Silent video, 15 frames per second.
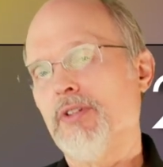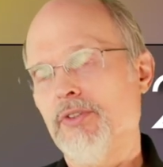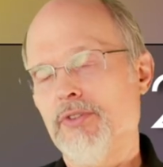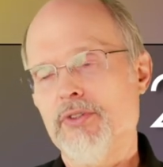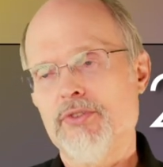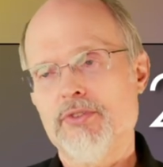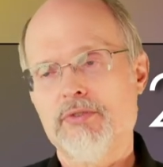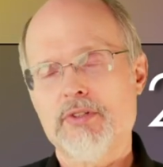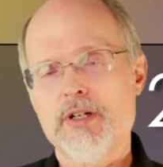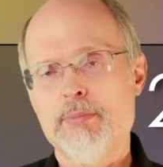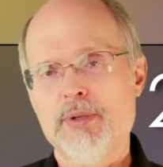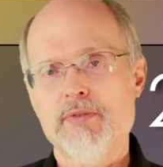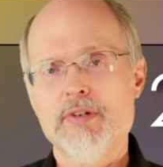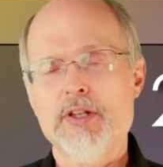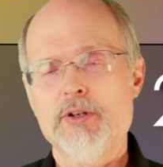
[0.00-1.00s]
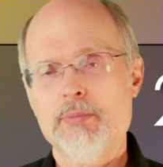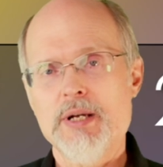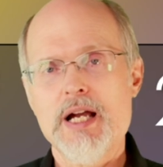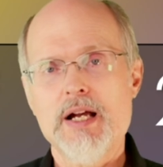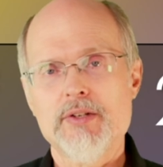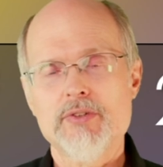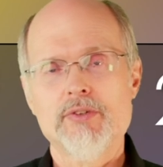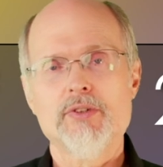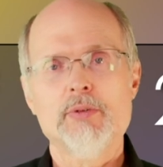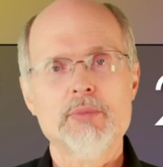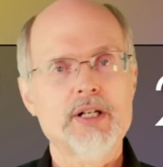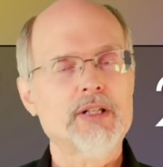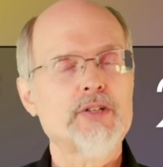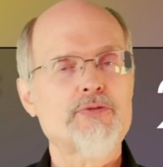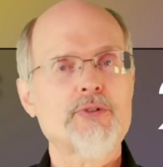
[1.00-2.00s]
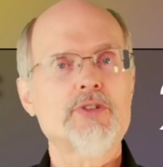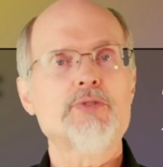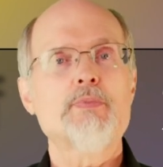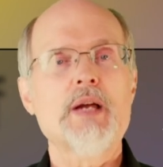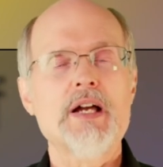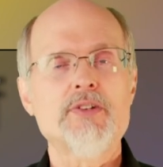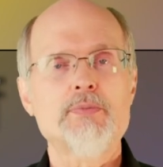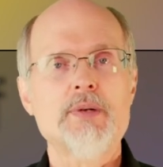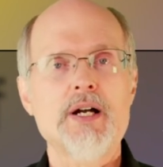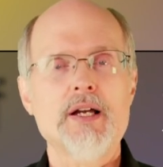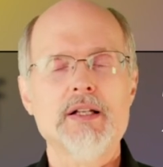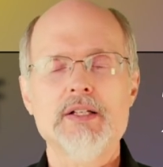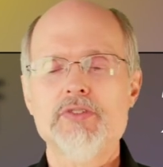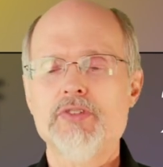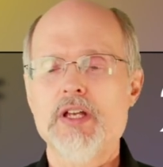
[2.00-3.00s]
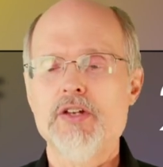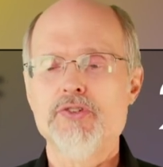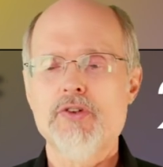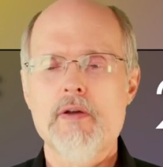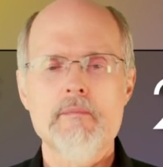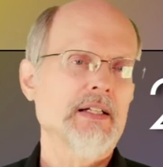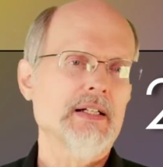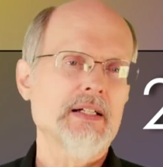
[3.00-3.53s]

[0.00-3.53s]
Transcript: because there's a couple of other passes here, but on the first pass, Pilate says,